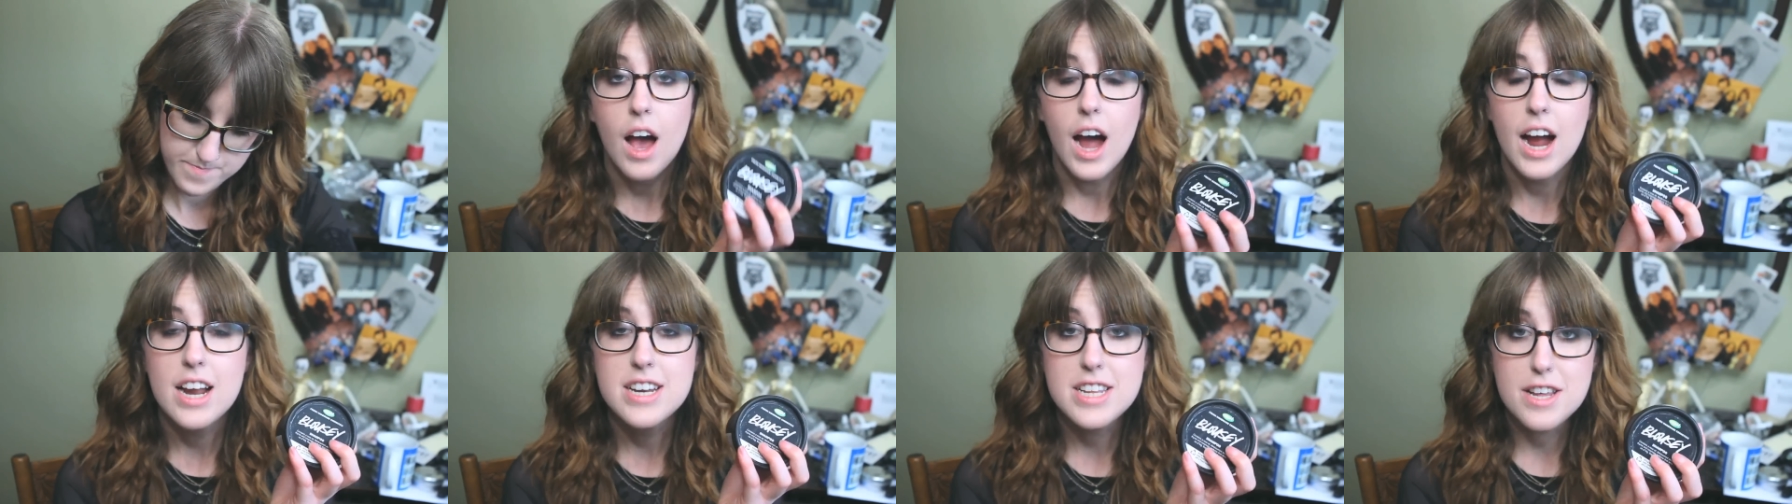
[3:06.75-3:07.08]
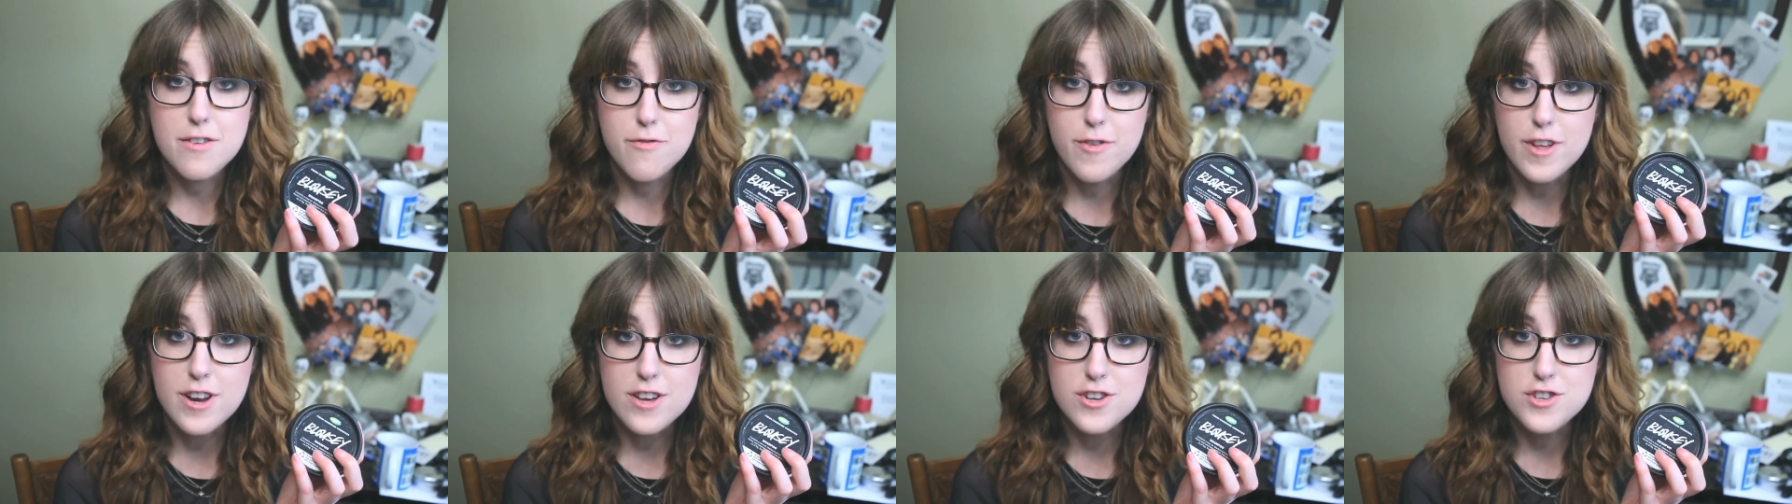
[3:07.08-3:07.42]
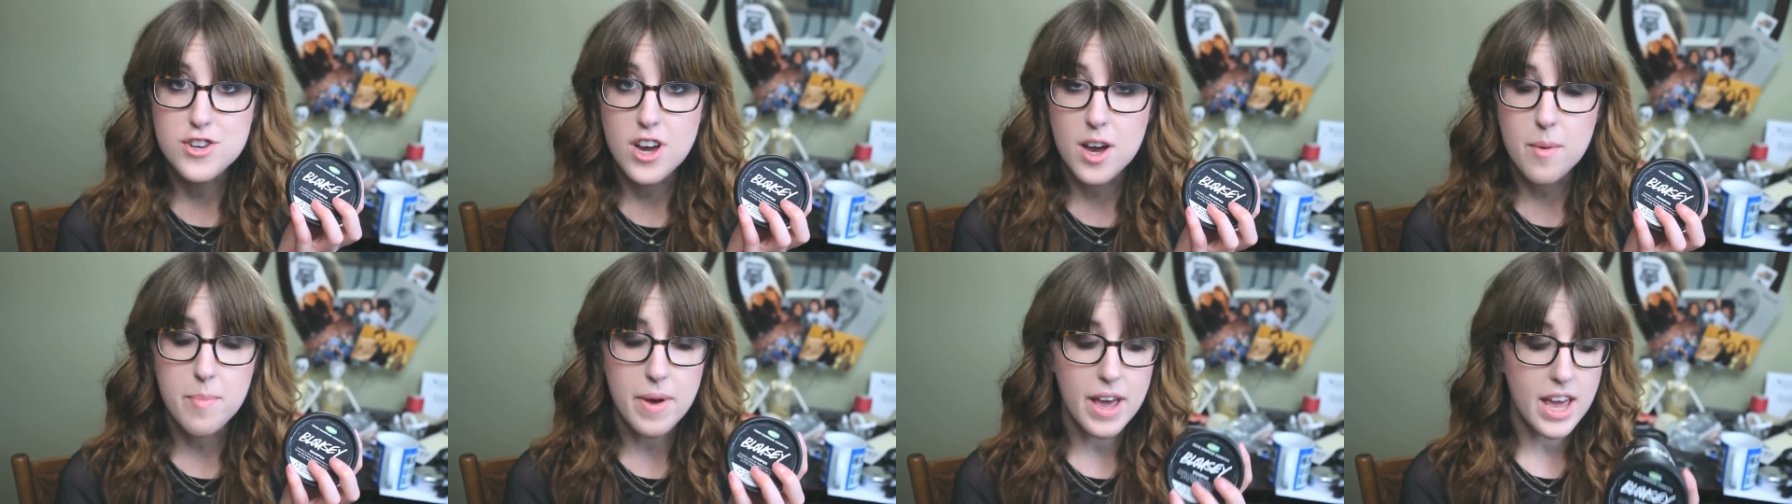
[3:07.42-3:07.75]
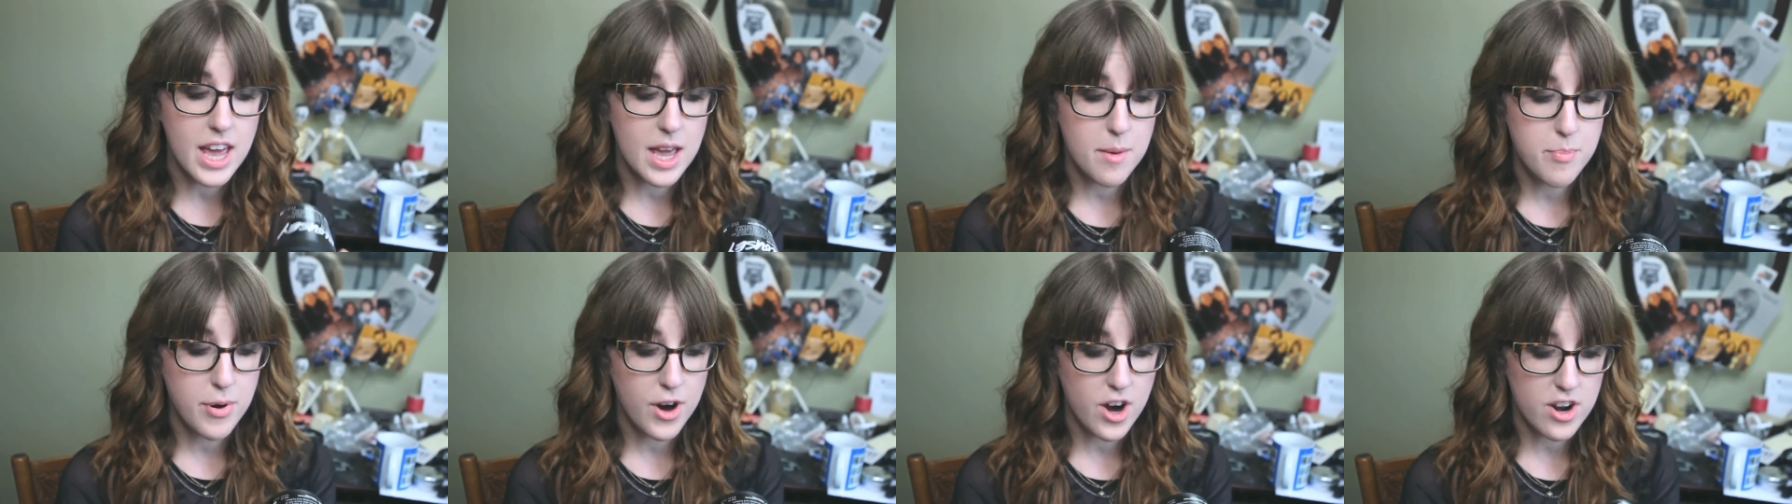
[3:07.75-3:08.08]
I did finish up
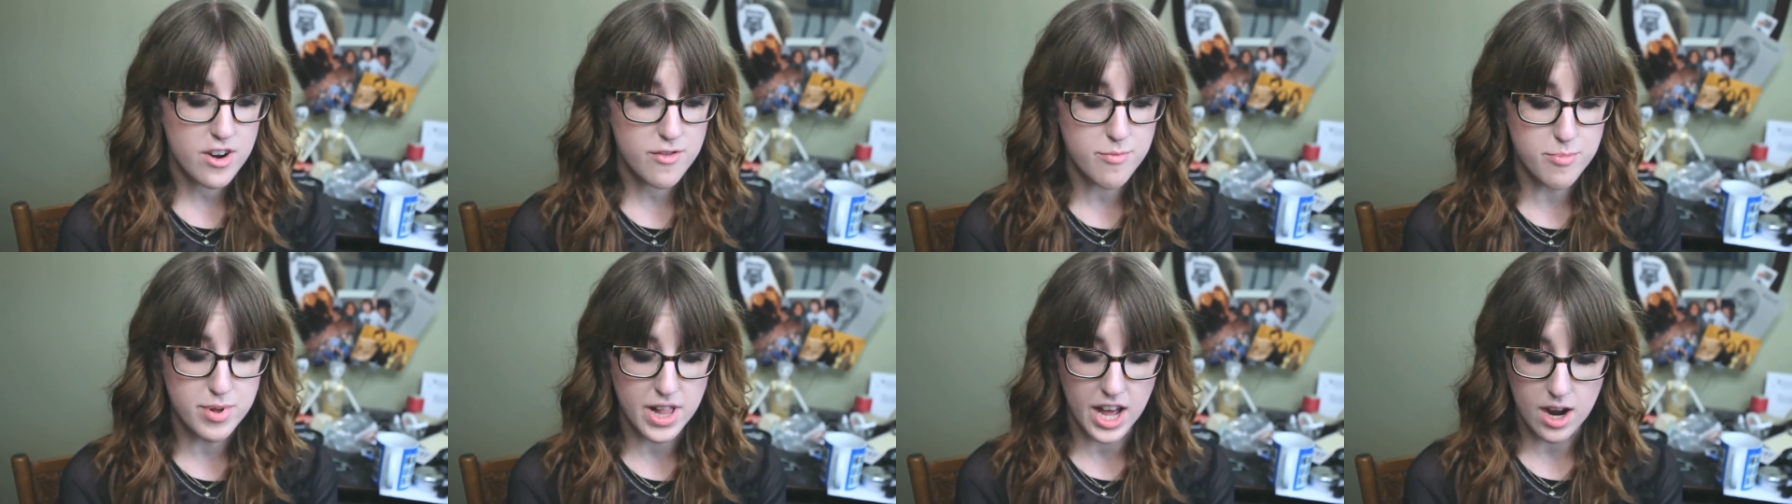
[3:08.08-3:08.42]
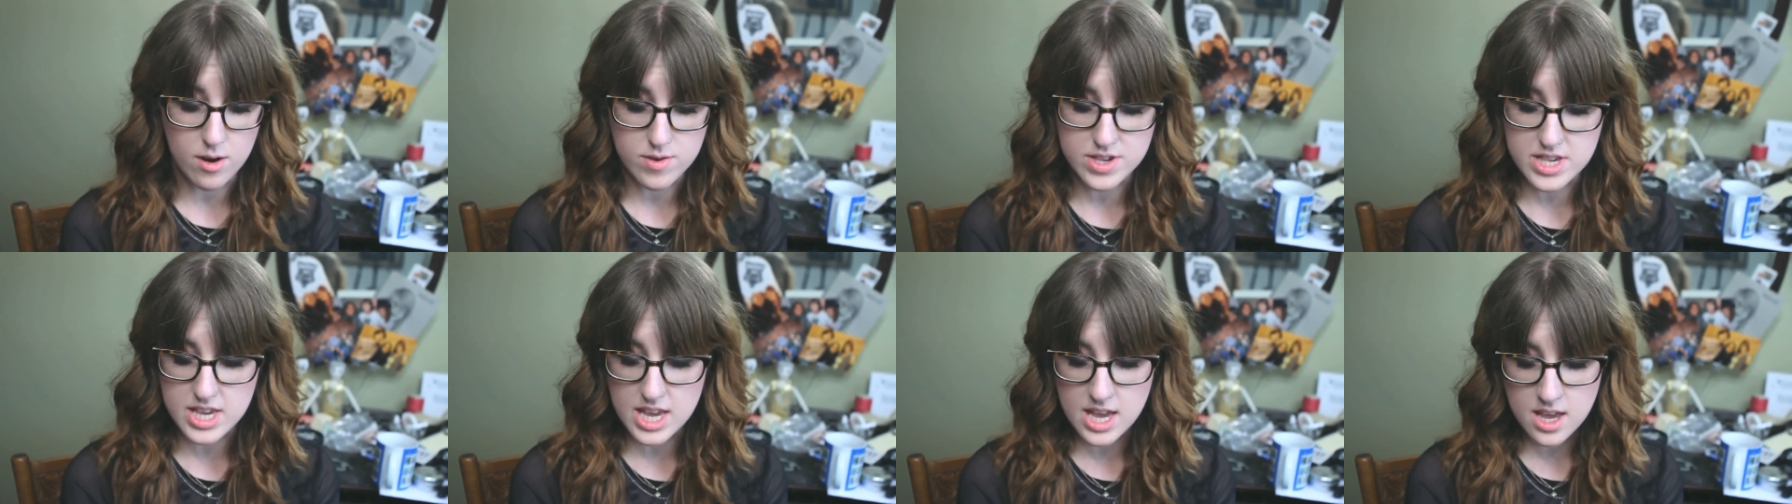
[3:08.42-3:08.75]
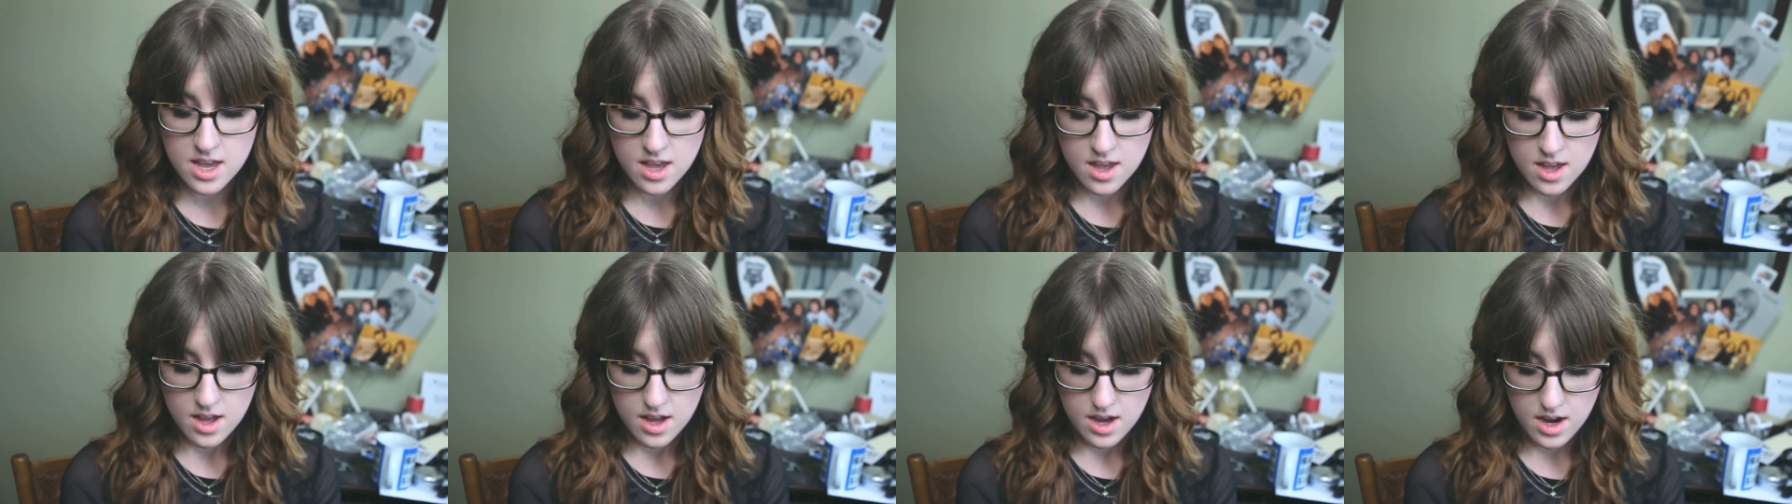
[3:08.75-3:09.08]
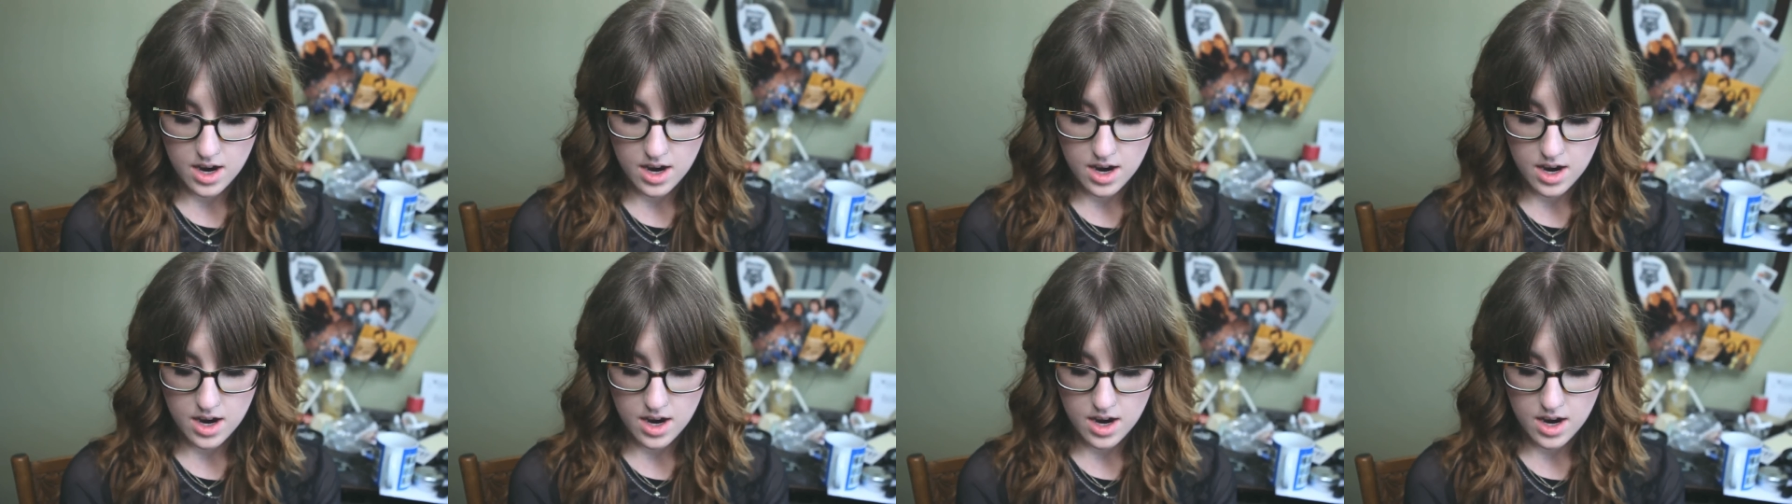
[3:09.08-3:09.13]
a pot of Blousey.